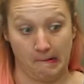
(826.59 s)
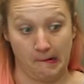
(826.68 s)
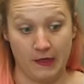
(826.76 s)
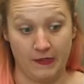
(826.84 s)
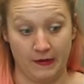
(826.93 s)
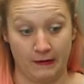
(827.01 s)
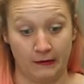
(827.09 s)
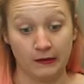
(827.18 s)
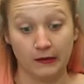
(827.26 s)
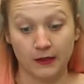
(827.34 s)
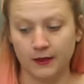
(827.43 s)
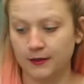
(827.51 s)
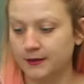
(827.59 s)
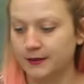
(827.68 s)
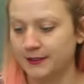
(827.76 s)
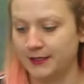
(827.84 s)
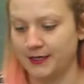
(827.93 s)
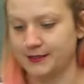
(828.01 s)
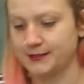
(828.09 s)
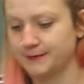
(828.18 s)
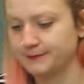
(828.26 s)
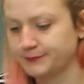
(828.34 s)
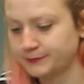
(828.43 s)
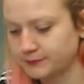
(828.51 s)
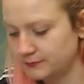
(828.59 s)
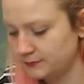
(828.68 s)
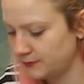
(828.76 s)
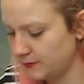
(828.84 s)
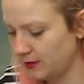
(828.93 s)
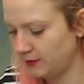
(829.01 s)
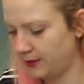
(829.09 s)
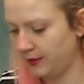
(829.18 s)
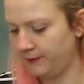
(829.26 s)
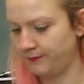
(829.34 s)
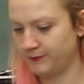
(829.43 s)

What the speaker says: I think. Yes. Okay.